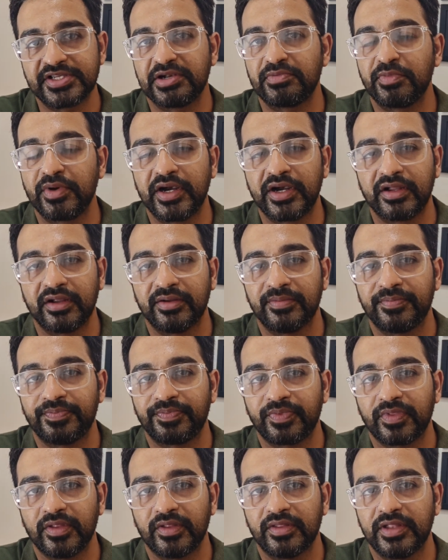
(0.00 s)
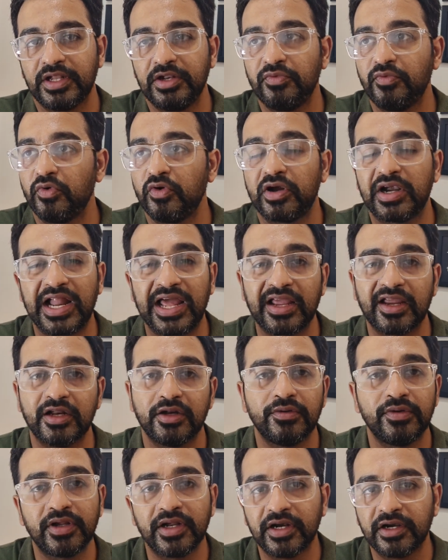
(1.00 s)
resentment, then you won't
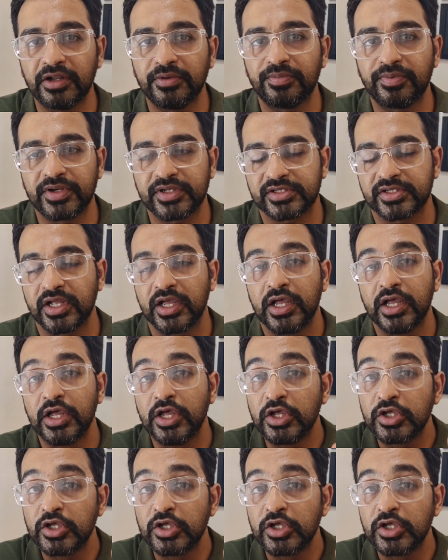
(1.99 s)
like it, you'll get depressed.